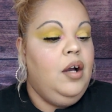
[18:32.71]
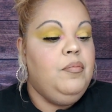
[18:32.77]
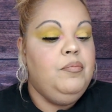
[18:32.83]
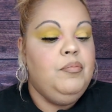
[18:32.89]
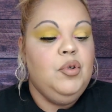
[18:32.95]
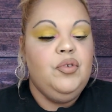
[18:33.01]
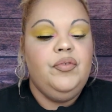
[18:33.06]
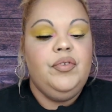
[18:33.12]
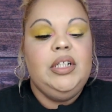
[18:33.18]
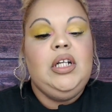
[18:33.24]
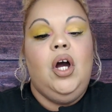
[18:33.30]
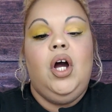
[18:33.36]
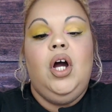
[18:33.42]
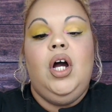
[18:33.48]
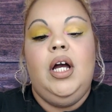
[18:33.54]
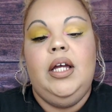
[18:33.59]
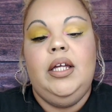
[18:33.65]
Moving
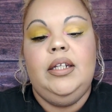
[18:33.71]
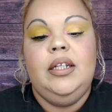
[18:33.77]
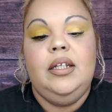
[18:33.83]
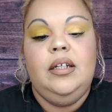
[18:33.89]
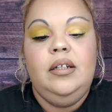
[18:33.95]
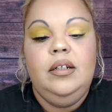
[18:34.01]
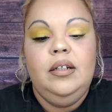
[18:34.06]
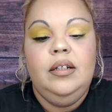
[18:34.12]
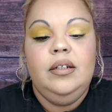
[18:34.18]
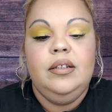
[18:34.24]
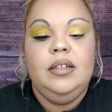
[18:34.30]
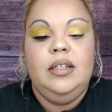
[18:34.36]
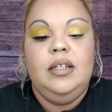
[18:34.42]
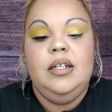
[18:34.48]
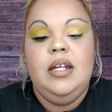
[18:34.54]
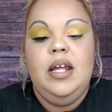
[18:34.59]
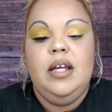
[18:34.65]
on,
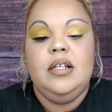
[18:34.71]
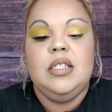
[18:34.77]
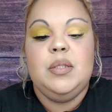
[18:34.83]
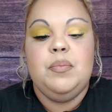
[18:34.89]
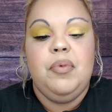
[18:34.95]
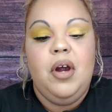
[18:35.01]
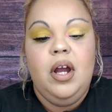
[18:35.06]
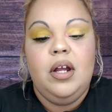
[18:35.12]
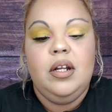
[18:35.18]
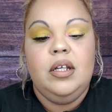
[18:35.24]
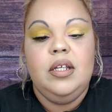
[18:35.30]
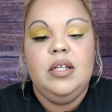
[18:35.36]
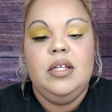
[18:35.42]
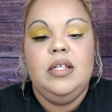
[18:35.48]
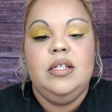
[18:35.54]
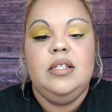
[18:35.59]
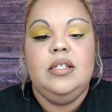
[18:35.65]
the next
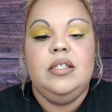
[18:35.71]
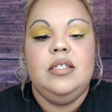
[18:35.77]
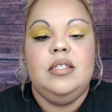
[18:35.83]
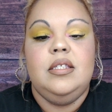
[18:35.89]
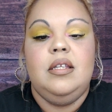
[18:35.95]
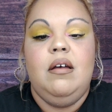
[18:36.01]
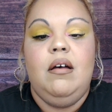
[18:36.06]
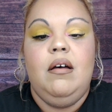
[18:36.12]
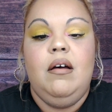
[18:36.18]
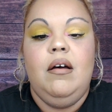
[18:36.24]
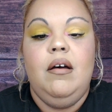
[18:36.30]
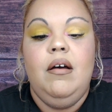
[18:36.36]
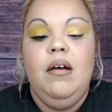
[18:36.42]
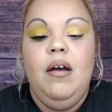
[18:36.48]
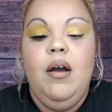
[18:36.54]
product is the